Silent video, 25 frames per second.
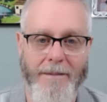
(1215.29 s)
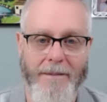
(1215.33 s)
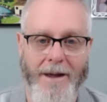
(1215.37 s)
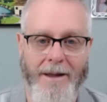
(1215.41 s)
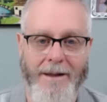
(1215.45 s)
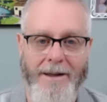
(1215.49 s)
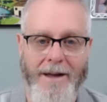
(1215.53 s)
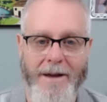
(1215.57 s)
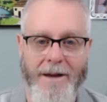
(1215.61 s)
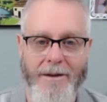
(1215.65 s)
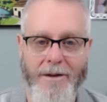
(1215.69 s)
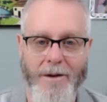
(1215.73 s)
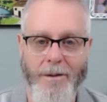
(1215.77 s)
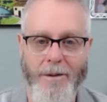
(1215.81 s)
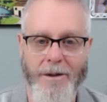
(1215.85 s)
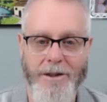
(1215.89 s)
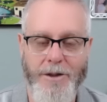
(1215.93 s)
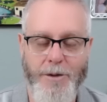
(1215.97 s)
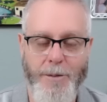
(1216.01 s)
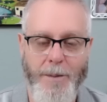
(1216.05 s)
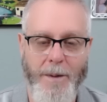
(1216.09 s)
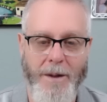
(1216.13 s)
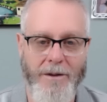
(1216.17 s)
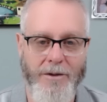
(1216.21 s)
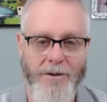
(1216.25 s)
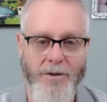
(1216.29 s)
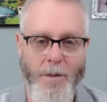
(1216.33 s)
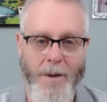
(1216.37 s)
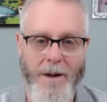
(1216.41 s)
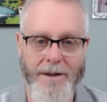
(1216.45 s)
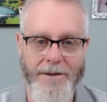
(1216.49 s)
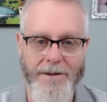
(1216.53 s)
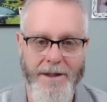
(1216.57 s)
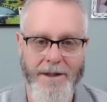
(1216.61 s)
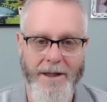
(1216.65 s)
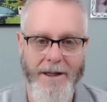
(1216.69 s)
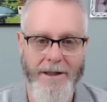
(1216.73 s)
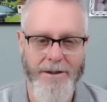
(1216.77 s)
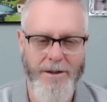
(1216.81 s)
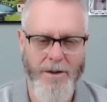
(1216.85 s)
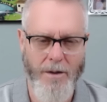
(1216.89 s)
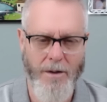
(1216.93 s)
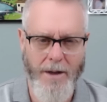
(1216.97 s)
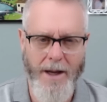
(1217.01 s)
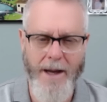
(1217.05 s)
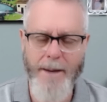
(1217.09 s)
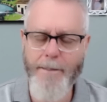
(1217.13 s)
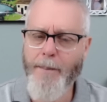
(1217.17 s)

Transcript: and now the Holy Spirit dwells in us, okay?